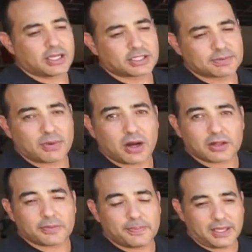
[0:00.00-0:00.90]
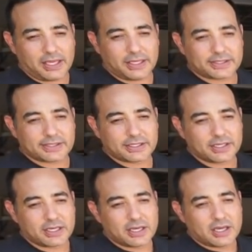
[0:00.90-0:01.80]
a smaller piece
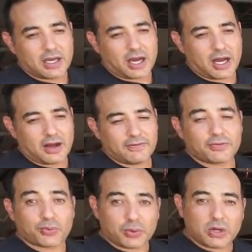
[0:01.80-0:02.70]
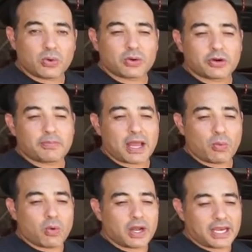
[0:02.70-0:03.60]
of 3/4 by
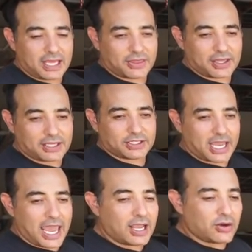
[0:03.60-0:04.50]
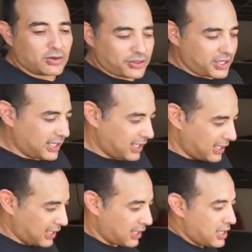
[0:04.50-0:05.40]
1/8 inch angle,
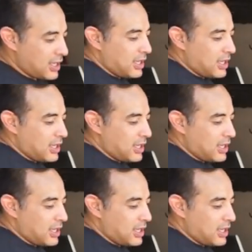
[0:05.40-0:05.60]
thinking